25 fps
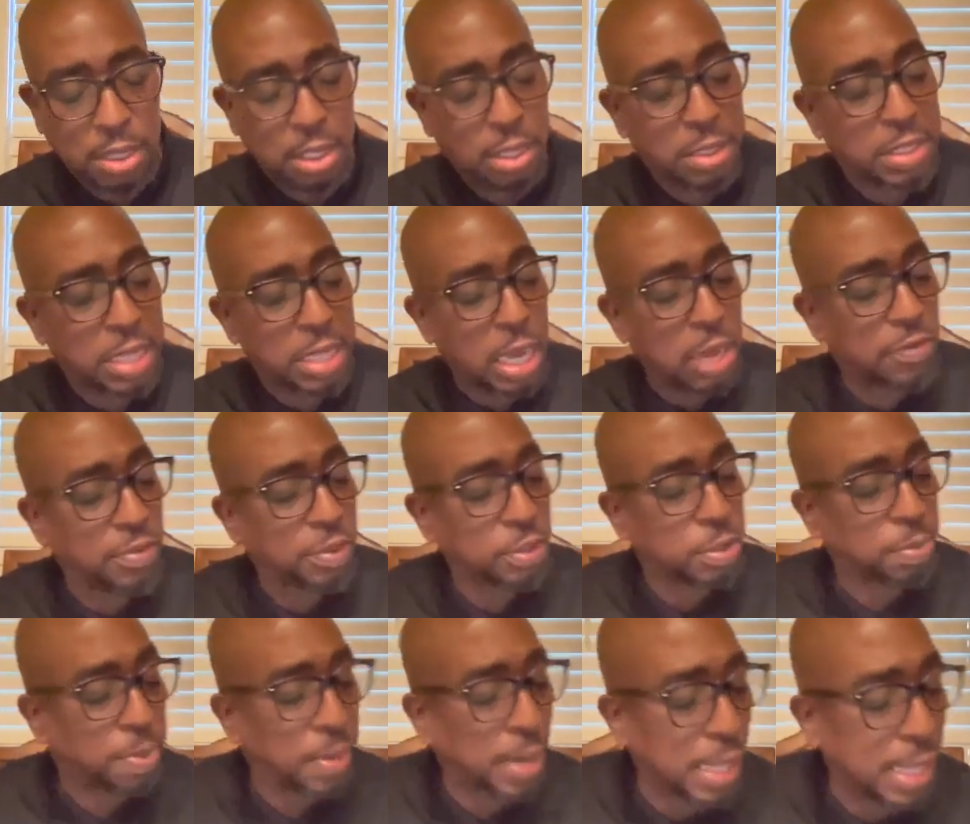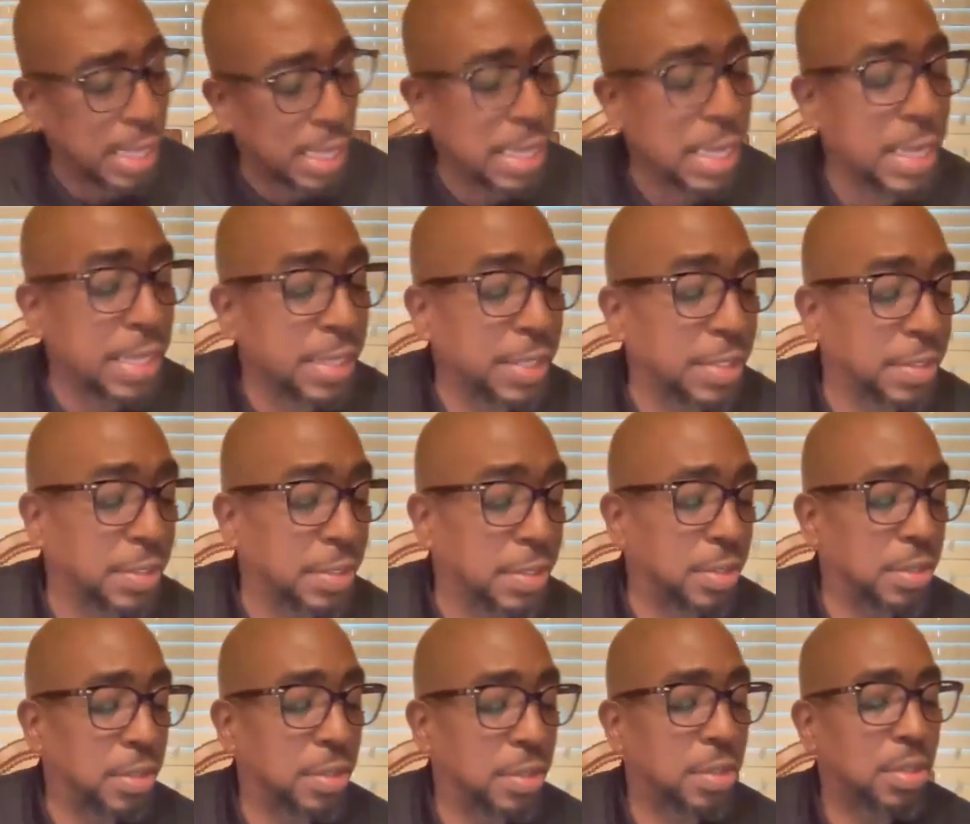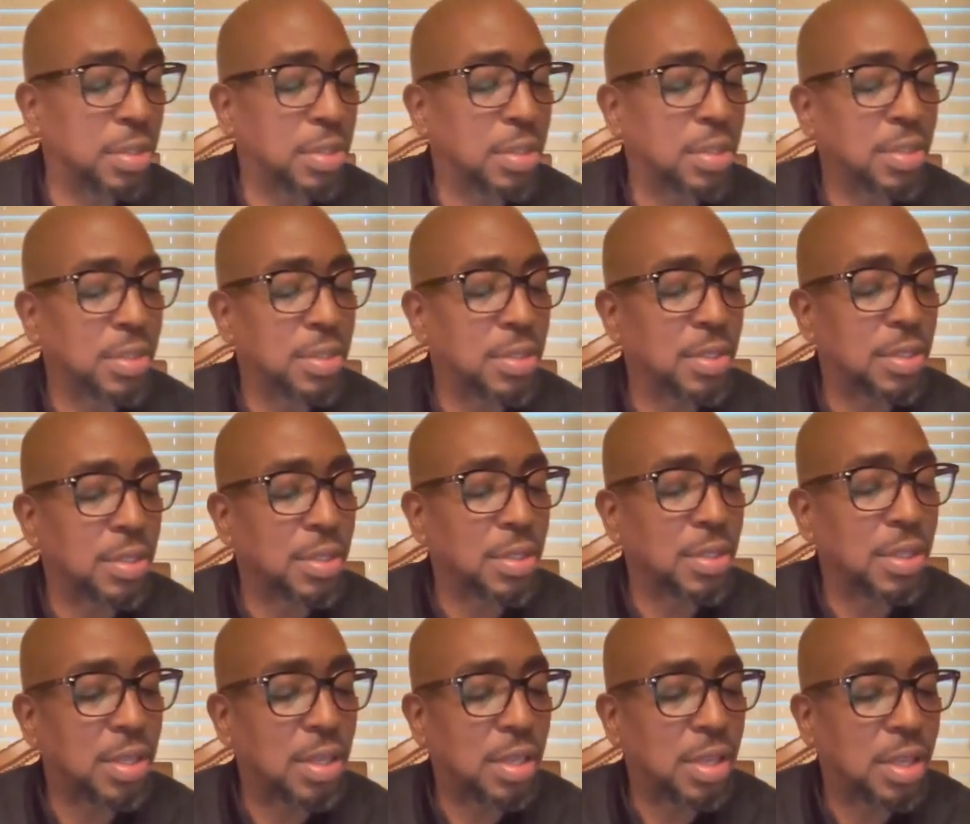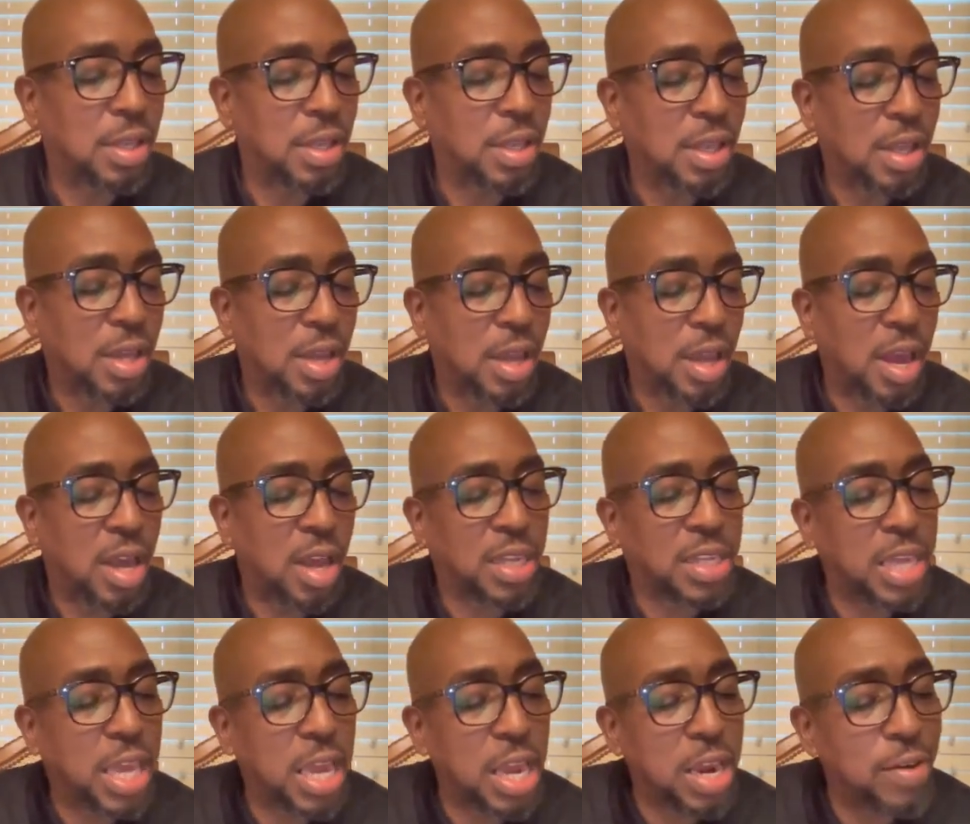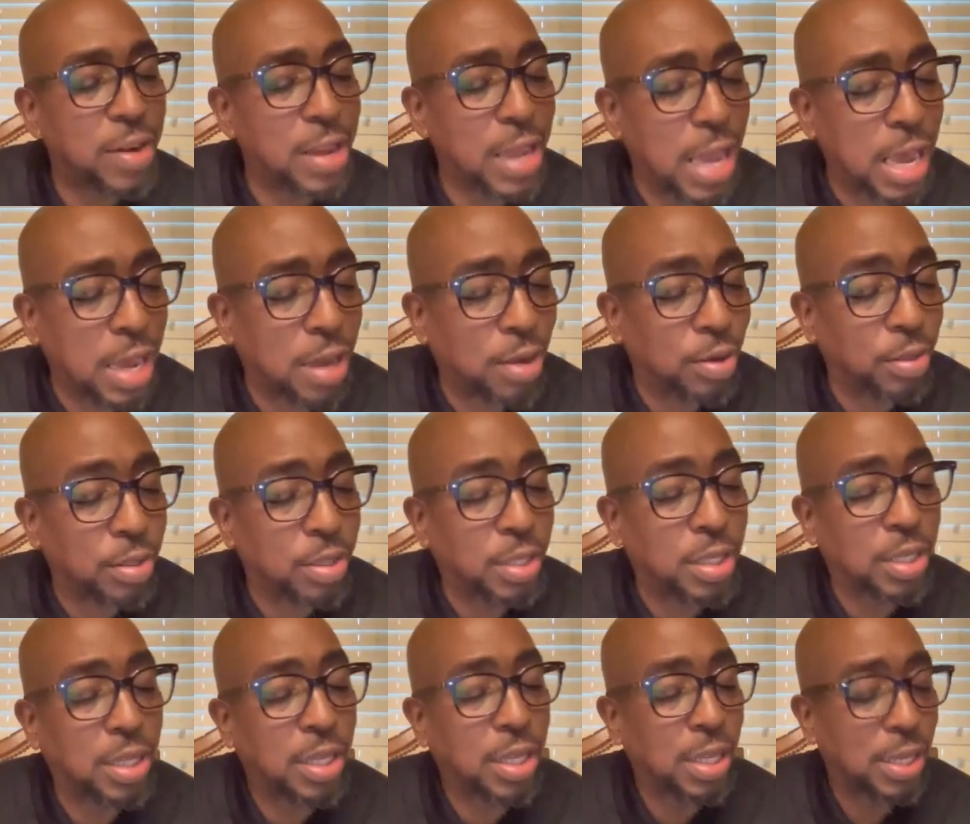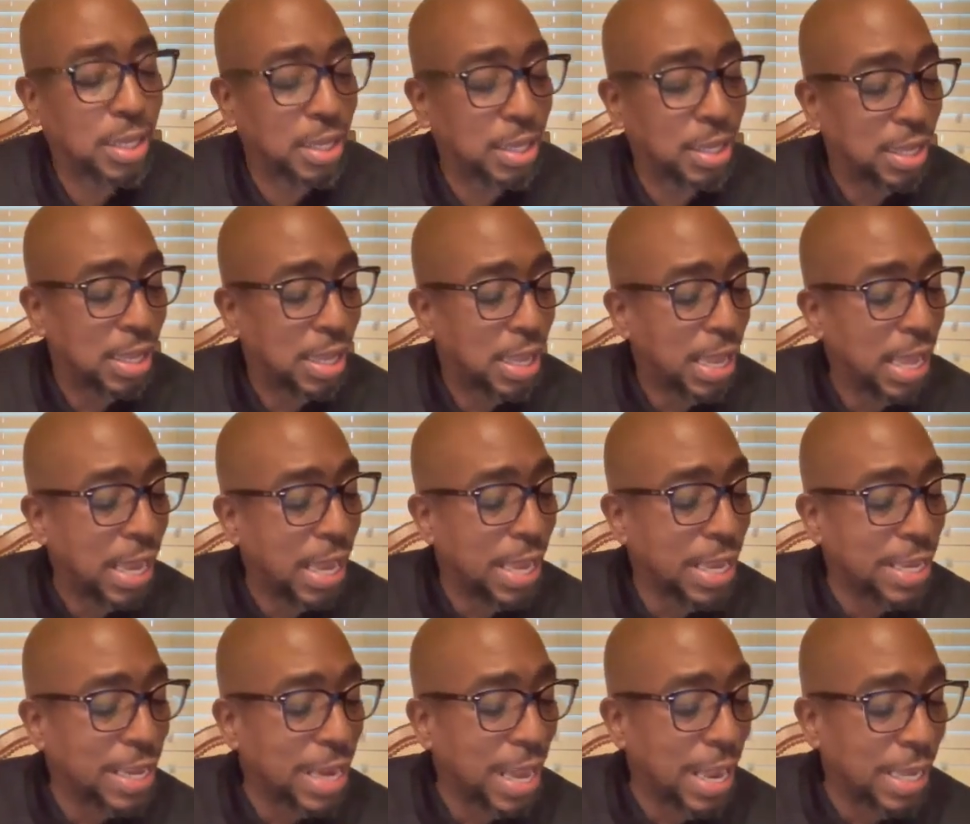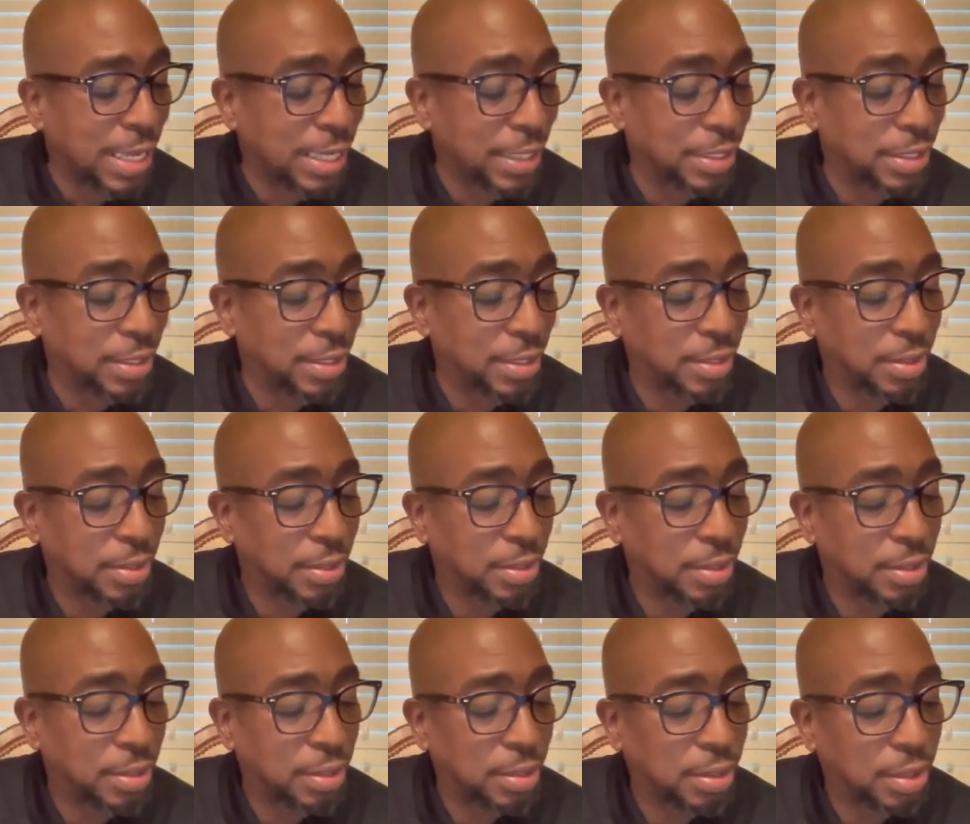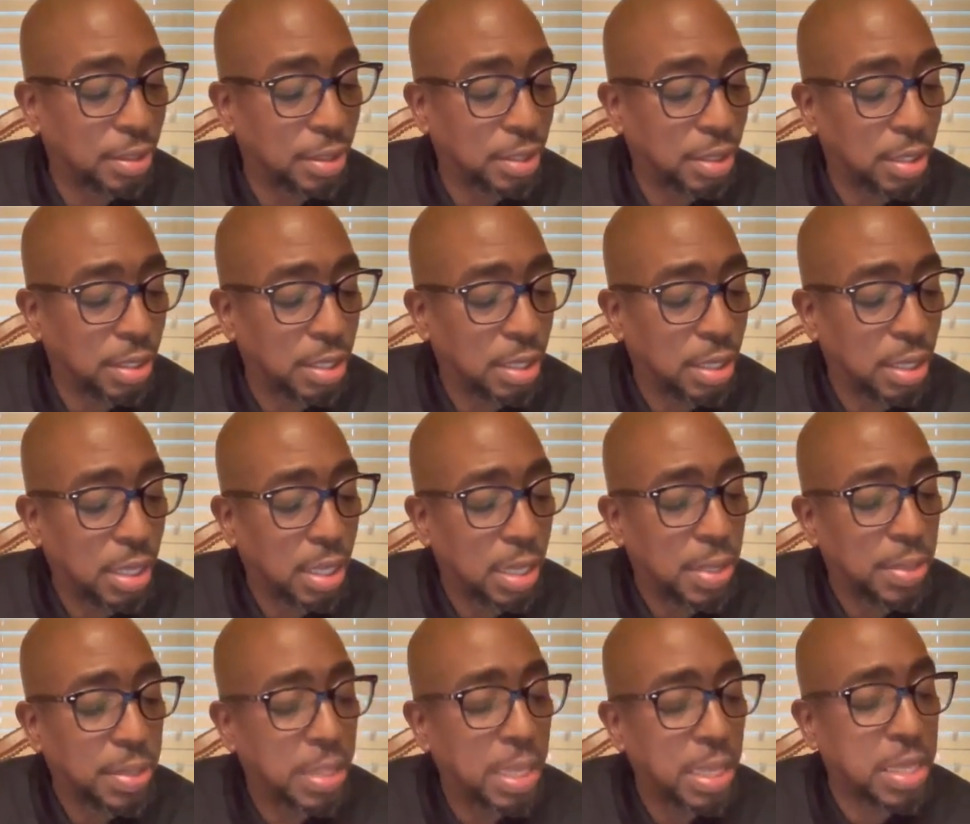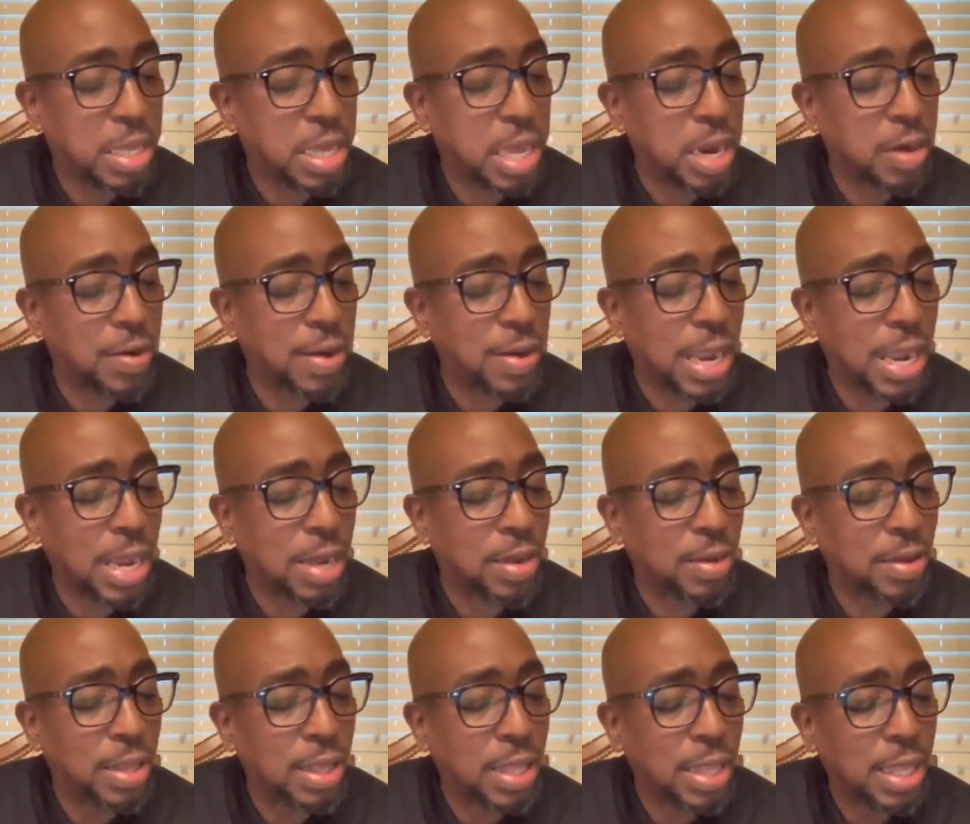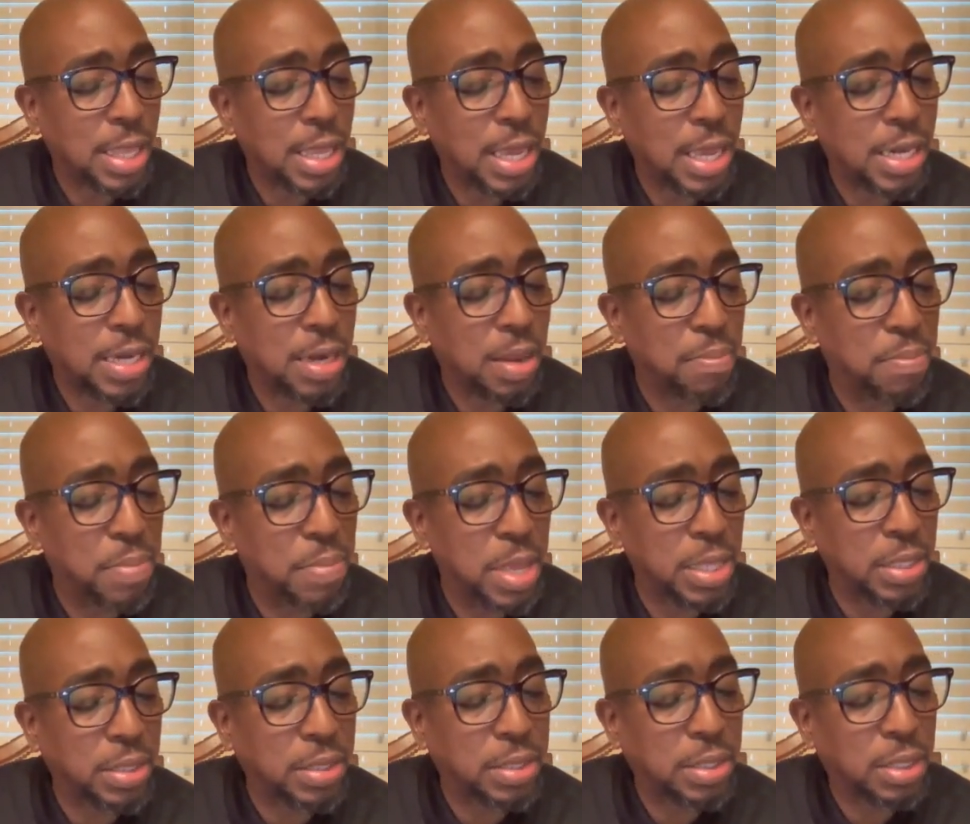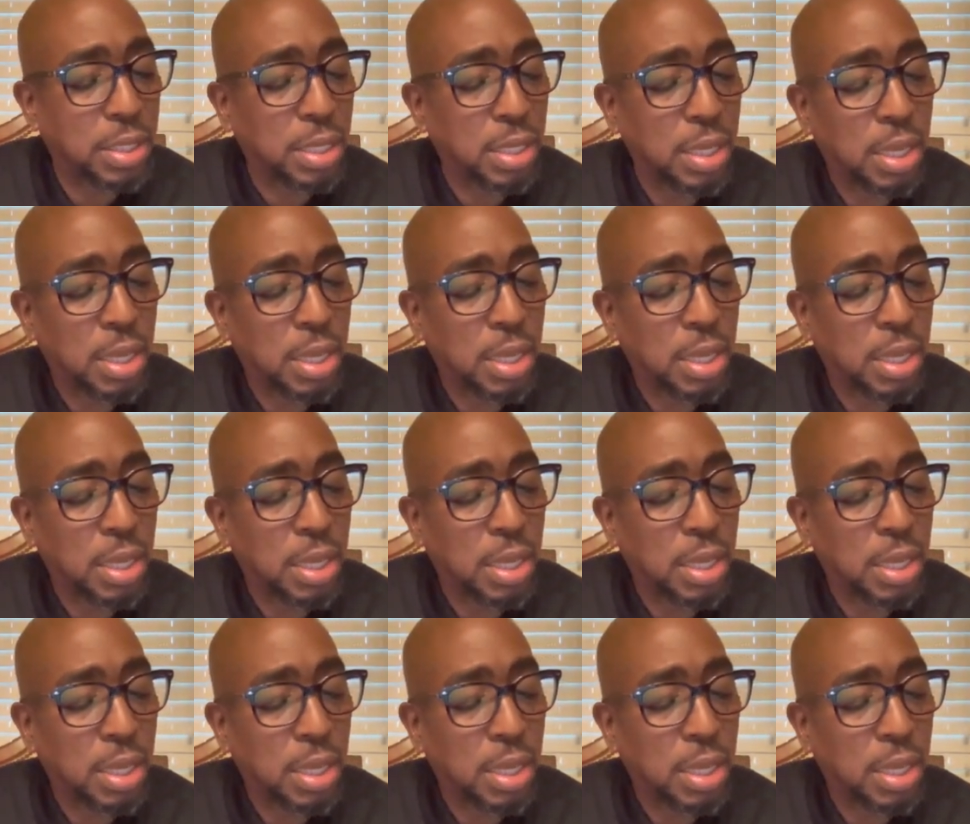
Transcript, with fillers: the devil's plans are uh, carried out at night. they carry out in the midst